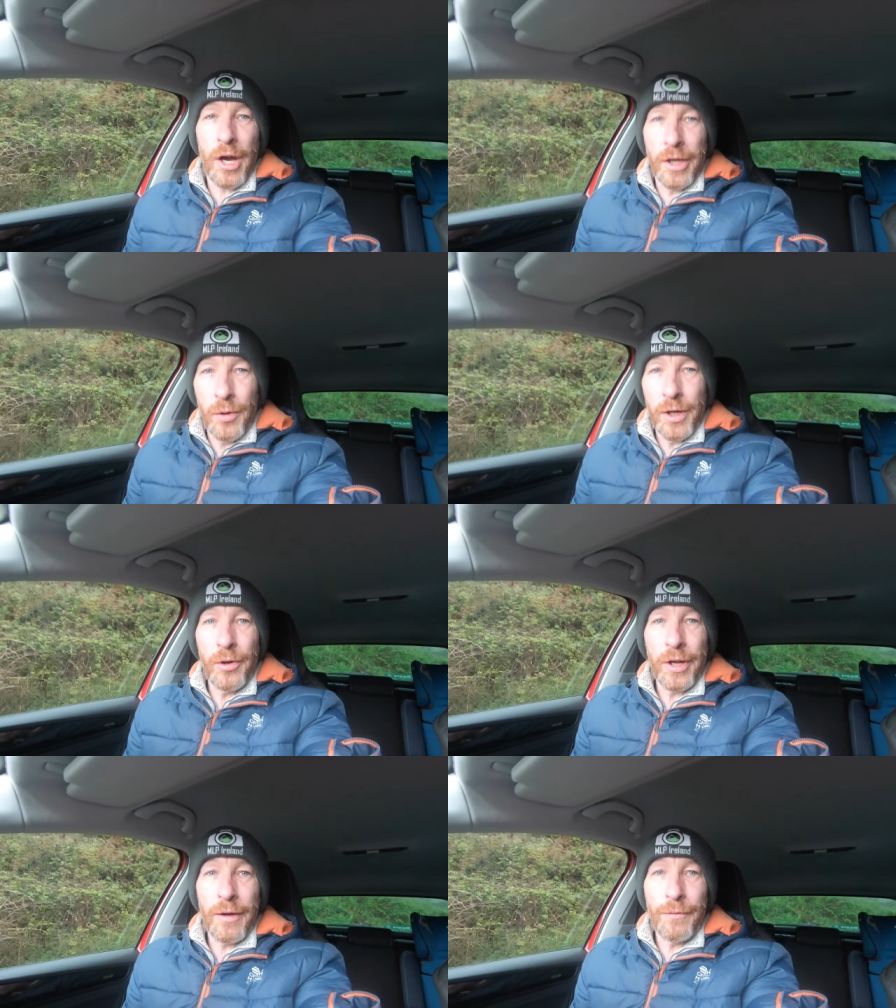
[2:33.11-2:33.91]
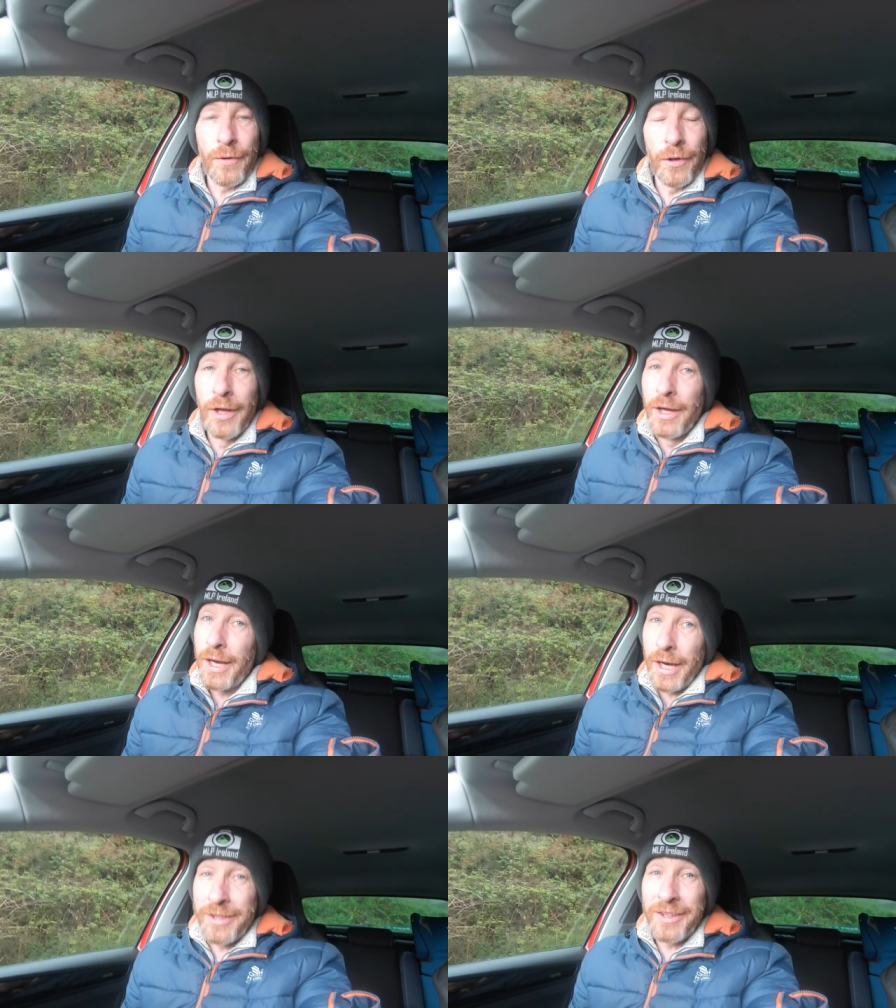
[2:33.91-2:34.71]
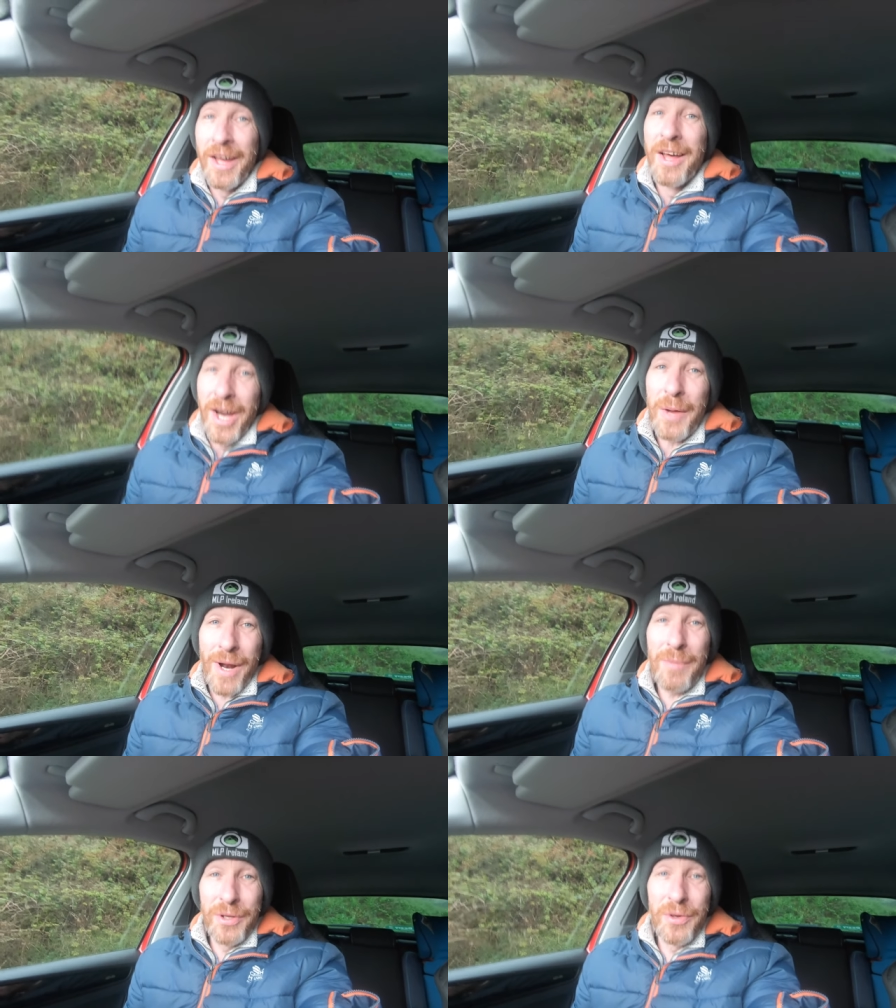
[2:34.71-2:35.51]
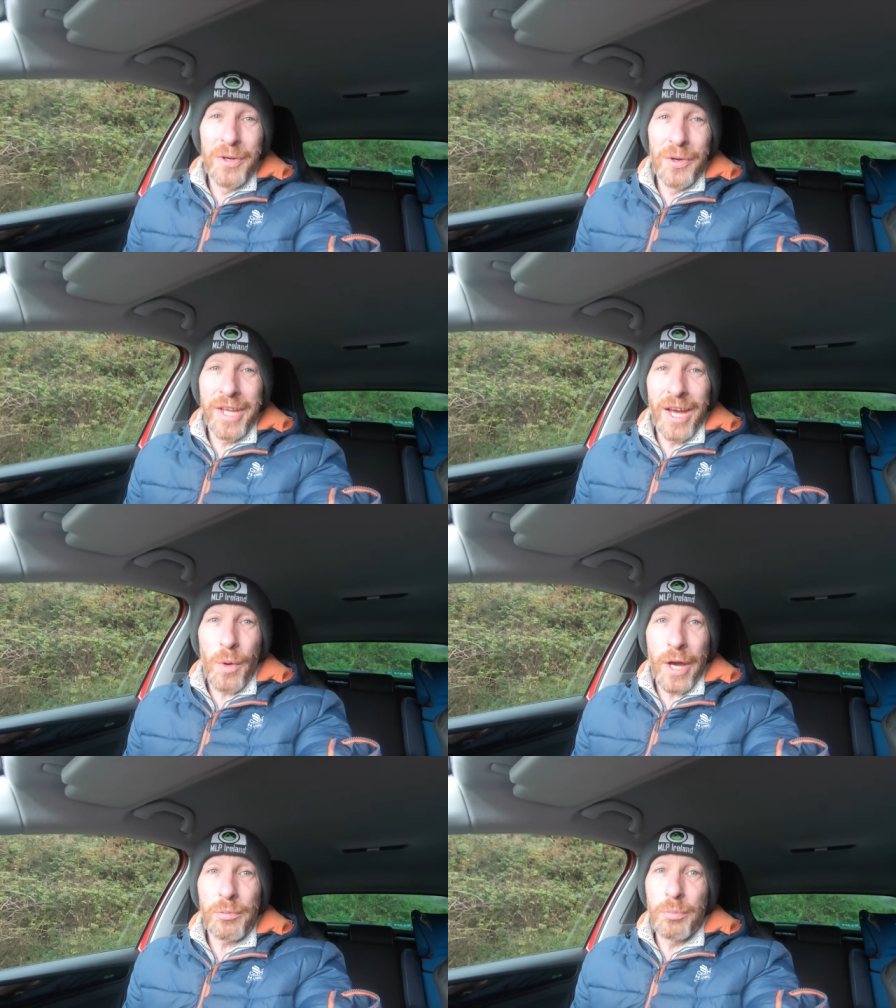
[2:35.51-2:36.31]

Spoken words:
I know I'm going to have fun. I probably know I'm going to get wet.